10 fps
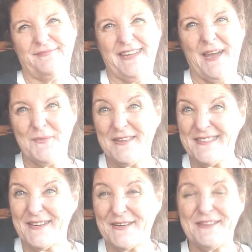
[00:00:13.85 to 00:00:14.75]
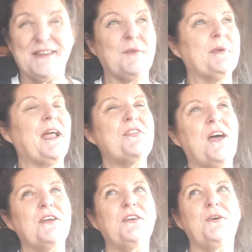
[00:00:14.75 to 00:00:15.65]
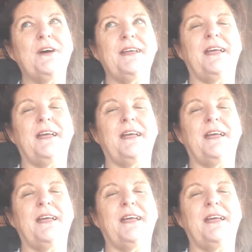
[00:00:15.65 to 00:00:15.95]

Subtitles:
Yeah, it wasn't a good year, but I thought, you know what,